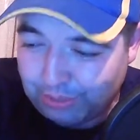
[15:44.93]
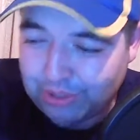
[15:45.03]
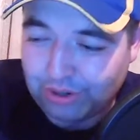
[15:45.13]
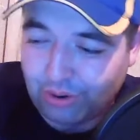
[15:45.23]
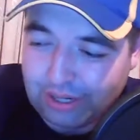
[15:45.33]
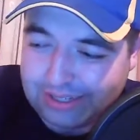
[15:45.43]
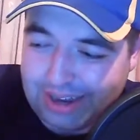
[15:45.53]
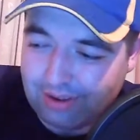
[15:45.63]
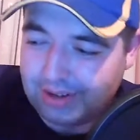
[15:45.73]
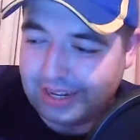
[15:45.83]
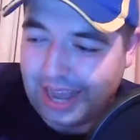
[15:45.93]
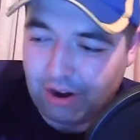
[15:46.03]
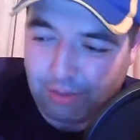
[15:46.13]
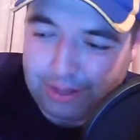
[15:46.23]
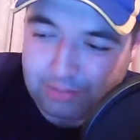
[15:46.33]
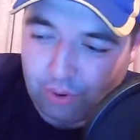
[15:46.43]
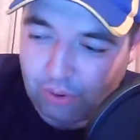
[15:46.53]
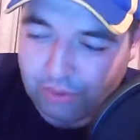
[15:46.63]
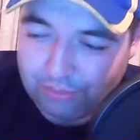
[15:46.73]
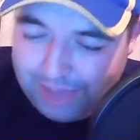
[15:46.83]
but surely starting to gather a bit more
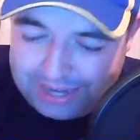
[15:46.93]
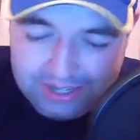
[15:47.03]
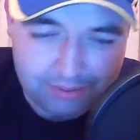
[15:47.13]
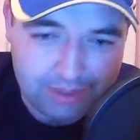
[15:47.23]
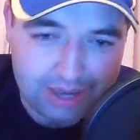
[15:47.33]
momentum